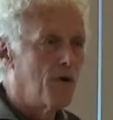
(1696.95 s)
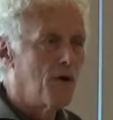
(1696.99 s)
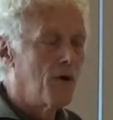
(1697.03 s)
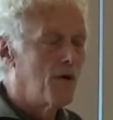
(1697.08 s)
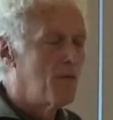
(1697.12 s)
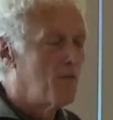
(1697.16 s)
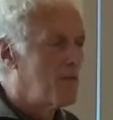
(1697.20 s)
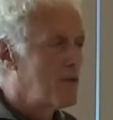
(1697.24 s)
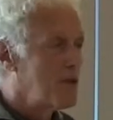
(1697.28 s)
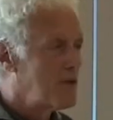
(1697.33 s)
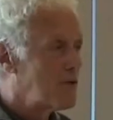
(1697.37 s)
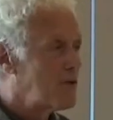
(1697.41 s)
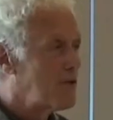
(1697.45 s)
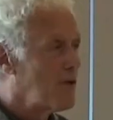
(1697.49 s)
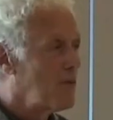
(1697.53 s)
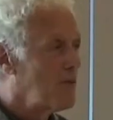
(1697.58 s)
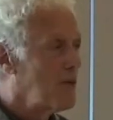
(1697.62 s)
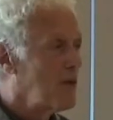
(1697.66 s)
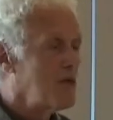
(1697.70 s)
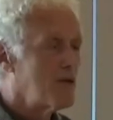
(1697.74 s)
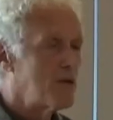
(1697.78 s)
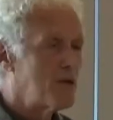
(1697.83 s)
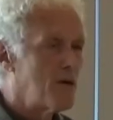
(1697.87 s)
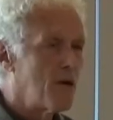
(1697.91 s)
But so
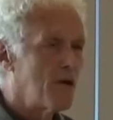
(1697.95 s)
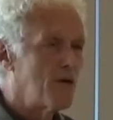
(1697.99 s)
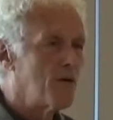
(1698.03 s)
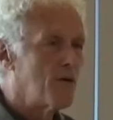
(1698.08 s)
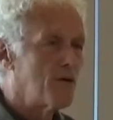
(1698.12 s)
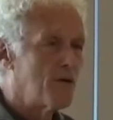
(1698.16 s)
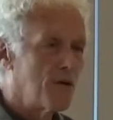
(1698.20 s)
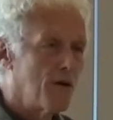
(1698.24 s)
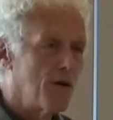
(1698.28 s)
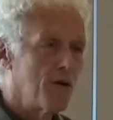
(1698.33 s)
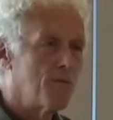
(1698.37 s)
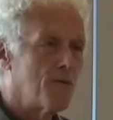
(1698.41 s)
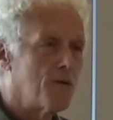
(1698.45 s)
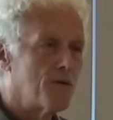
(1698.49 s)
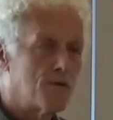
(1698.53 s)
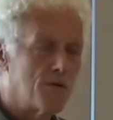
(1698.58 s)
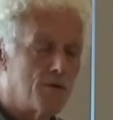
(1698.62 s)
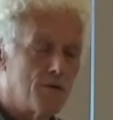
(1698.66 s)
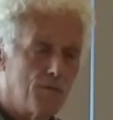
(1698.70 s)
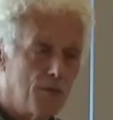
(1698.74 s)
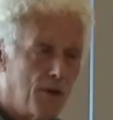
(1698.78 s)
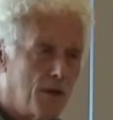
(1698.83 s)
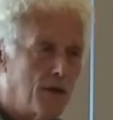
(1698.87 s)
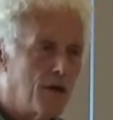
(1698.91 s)
many psychotherapists,
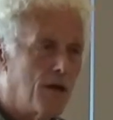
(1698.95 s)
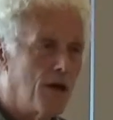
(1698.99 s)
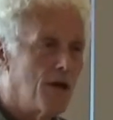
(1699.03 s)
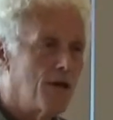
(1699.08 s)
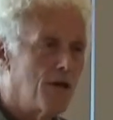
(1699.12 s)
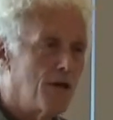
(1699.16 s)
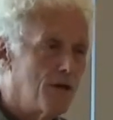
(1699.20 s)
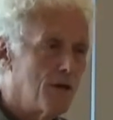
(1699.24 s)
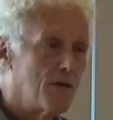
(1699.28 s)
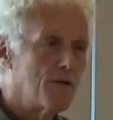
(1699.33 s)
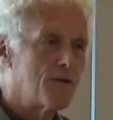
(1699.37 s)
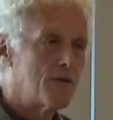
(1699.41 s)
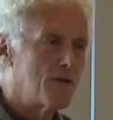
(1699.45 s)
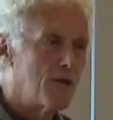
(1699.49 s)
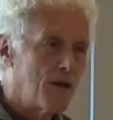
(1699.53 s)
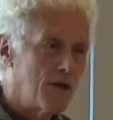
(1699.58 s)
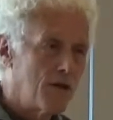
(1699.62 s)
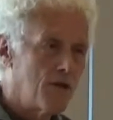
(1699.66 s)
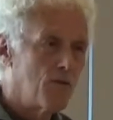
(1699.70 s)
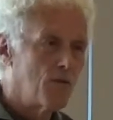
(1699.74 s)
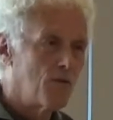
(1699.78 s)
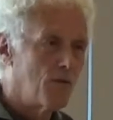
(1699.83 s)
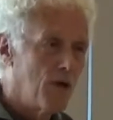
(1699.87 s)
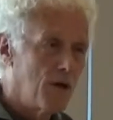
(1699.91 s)
to be candid, are
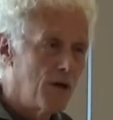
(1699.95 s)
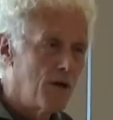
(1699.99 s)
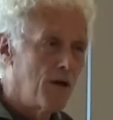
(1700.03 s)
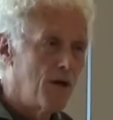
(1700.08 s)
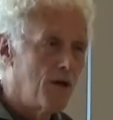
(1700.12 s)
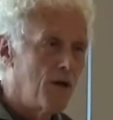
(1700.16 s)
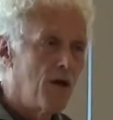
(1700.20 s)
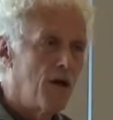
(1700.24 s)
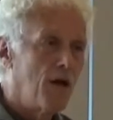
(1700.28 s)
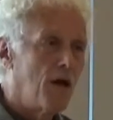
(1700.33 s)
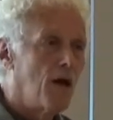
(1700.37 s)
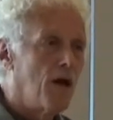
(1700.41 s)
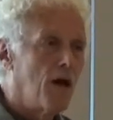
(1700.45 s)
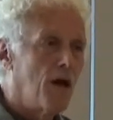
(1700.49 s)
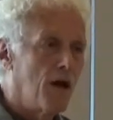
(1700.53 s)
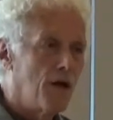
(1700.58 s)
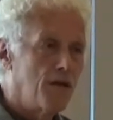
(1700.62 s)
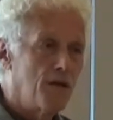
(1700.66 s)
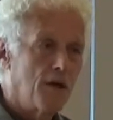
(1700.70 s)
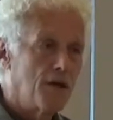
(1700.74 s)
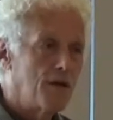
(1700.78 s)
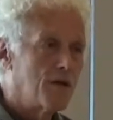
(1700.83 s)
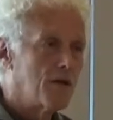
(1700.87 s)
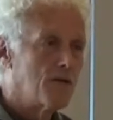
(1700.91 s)
second-rate,
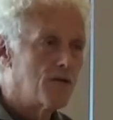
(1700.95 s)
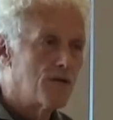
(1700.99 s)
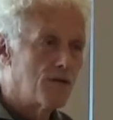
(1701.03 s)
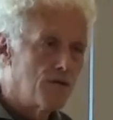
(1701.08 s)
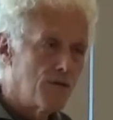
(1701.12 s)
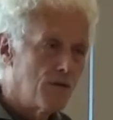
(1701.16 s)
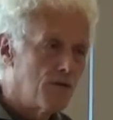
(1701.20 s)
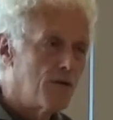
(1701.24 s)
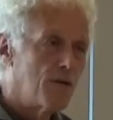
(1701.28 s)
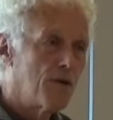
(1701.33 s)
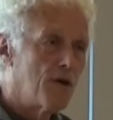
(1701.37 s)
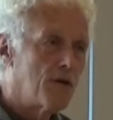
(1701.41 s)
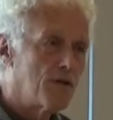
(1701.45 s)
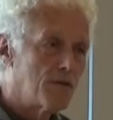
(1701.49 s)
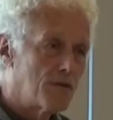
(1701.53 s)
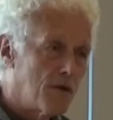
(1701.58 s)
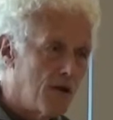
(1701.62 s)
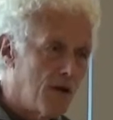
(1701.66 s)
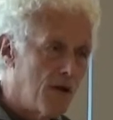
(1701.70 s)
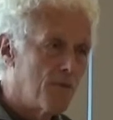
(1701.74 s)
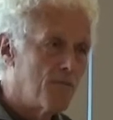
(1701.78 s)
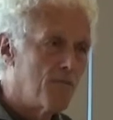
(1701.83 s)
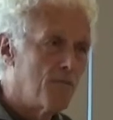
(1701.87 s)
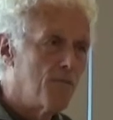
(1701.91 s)
and they can screw things
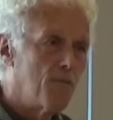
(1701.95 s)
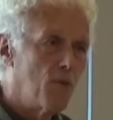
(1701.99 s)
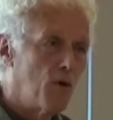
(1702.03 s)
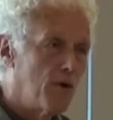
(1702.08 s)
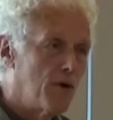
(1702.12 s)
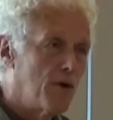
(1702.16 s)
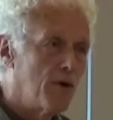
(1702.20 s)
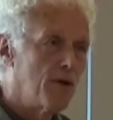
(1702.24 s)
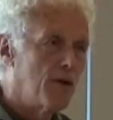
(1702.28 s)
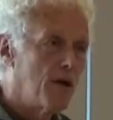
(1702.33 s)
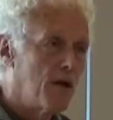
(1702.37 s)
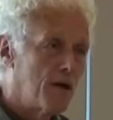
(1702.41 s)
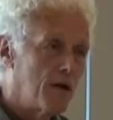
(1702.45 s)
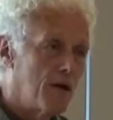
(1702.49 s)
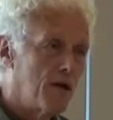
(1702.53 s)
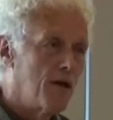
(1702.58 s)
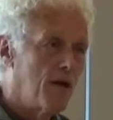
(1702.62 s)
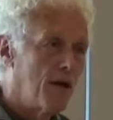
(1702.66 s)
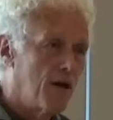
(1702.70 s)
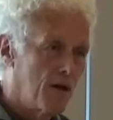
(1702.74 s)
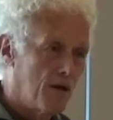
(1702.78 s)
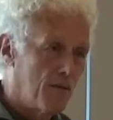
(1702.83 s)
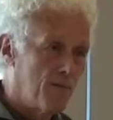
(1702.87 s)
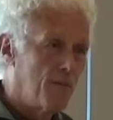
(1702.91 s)
up more than they can
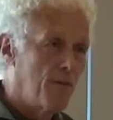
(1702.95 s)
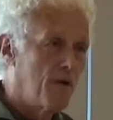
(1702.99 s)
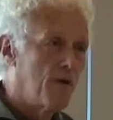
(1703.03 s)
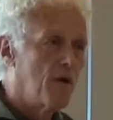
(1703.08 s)
help.